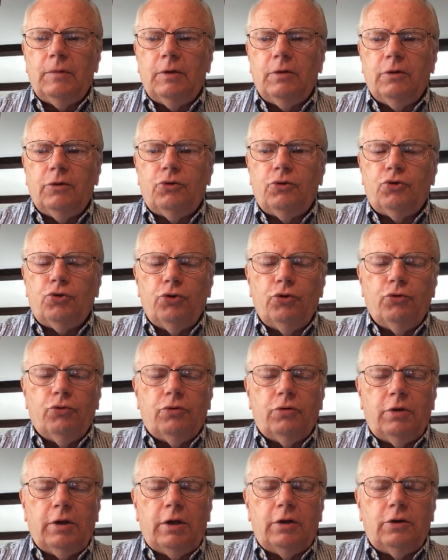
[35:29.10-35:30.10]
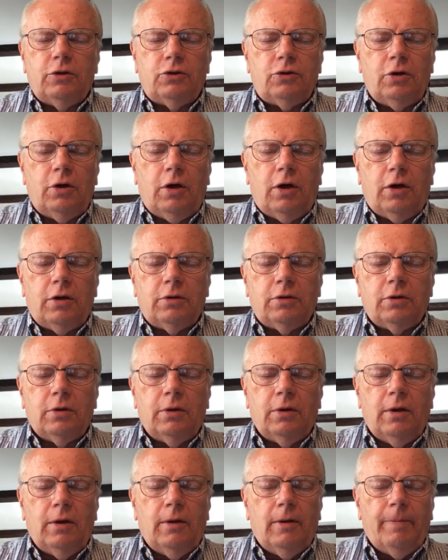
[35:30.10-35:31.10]
The truth that is taught
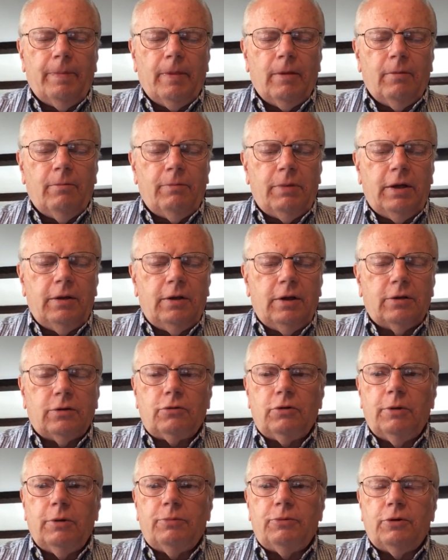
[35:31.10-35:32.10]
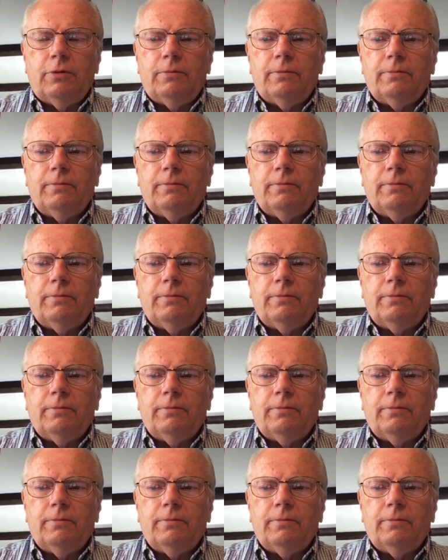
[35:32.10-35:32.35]
by that scripture.